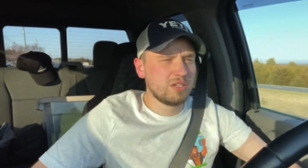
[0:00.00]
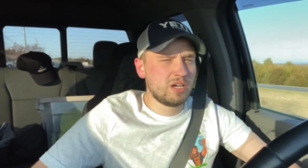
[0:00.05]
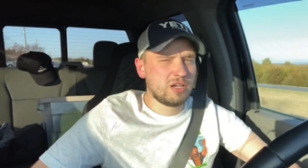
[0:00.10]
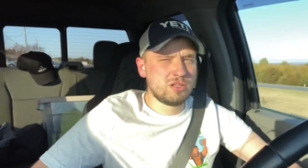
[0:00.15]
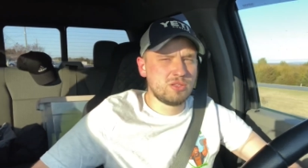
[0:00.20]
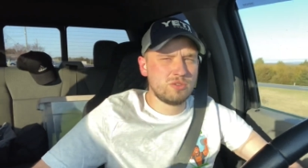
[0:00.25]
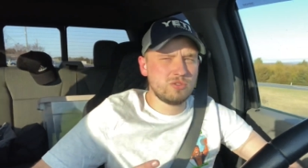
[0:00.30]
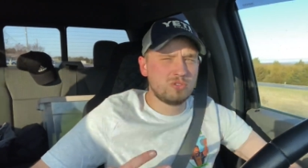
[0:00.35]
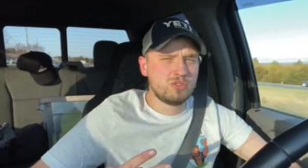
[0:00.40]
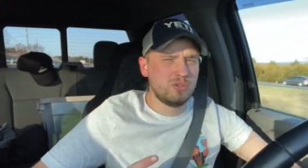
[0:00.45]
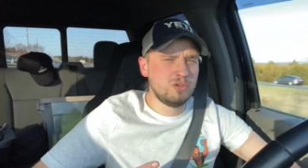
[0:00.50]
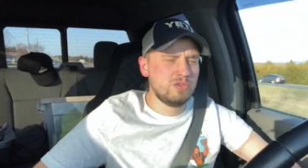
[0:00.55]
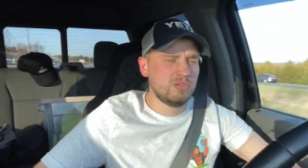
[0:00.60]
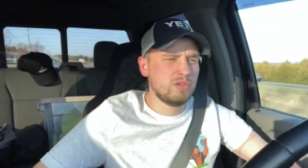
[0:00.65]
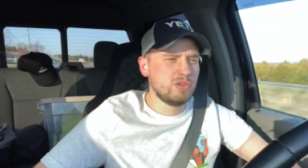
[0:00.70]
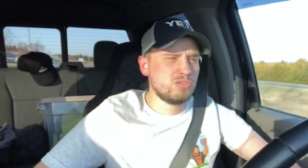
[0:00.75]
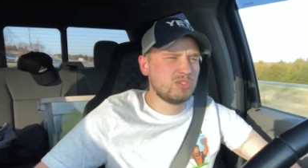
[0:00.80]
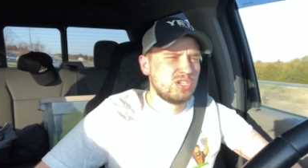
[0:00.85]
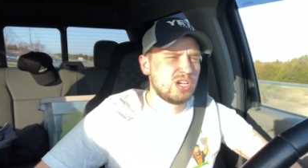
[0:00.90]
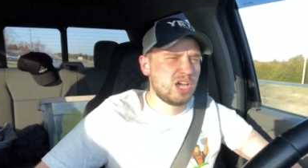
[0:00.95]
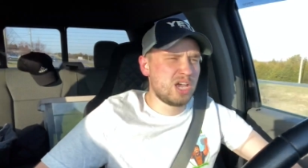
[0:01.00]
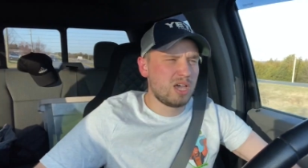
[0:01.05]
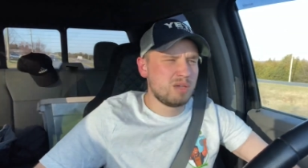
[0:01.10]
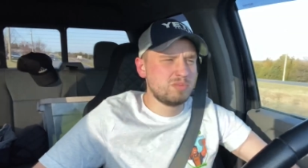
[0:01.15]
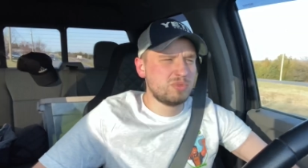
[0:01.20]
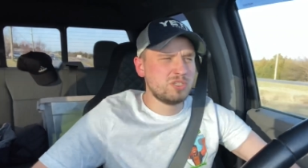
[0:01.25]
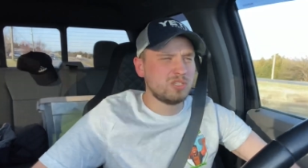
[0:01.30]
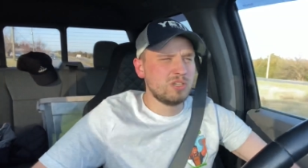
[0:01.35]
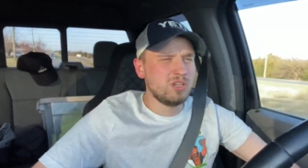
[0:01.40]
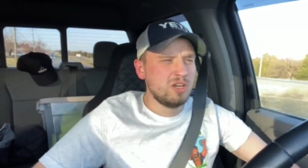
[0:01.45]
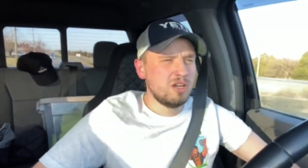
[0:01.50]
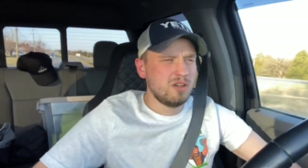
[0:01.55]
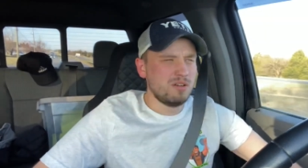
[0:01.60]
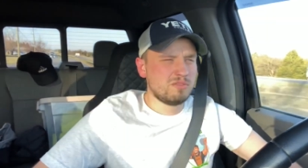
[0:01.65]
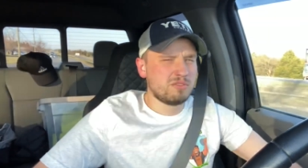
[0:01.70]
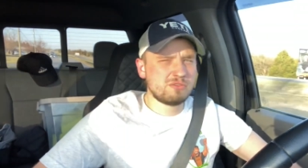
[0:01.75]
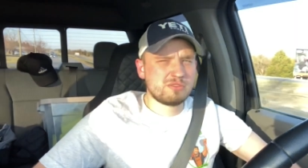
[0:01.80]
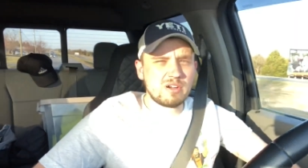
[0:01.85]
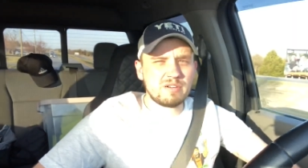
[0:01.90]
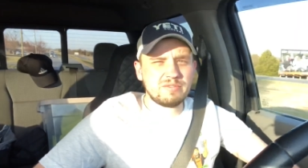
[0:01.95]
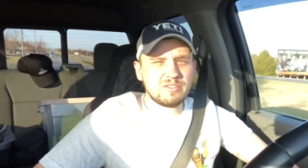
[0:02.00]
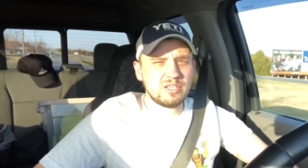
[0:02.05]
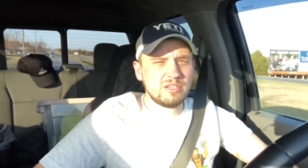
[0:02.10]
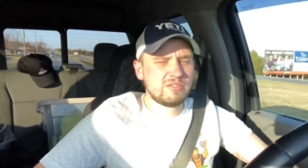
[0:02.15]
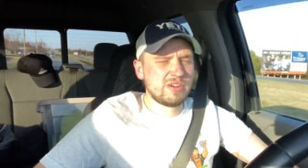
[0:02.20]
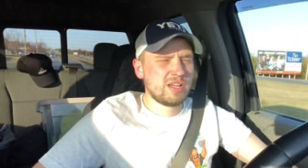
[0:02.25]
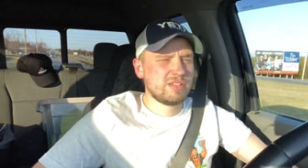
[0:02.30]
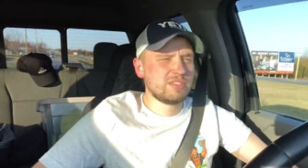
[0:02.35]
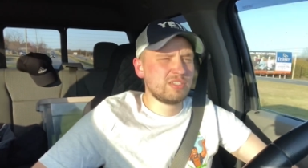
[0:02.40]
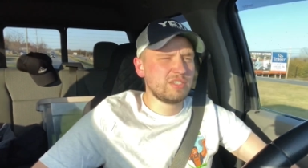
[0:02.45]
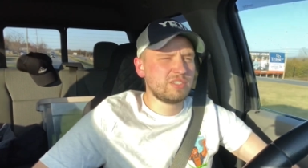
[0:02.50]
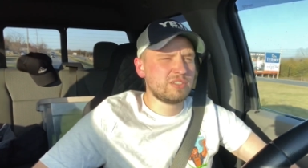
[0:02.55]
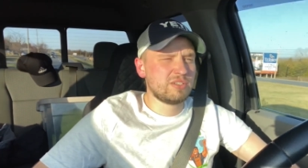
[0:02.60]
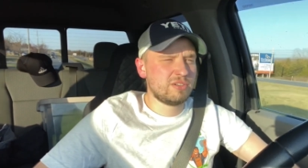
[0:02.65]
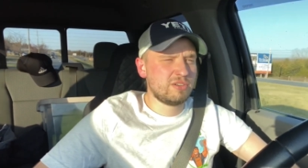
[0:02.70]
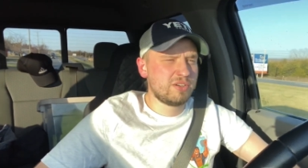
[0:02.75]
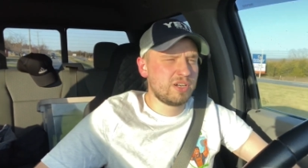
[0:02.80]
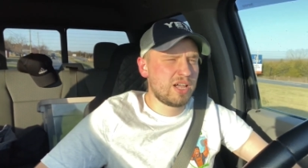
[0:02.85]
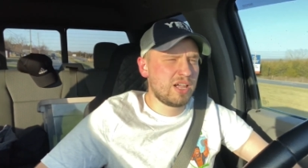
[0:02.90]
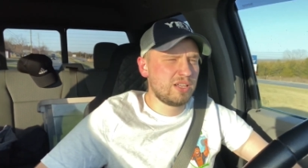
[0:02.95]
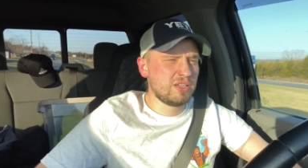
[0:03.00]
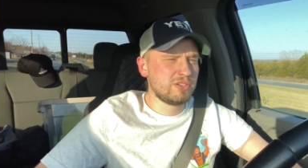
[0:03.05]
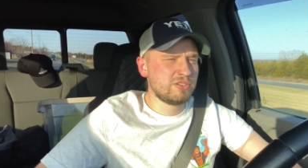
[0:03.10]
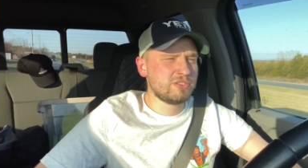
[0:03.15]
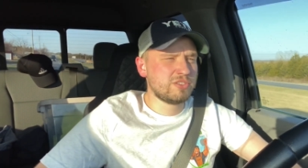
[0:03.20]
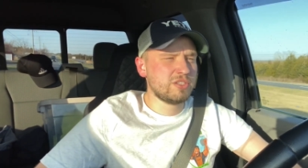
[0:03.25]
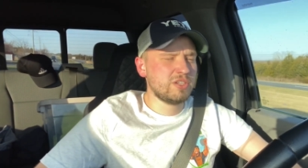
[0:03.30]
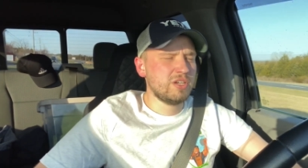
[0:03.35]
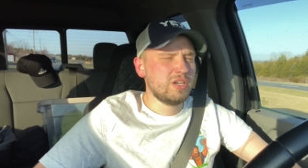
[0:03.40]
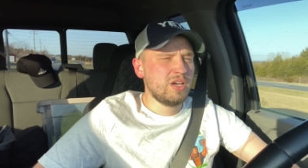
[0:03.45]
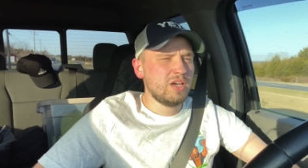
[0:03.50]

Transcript: I closed two of those jobs for roughly around $600.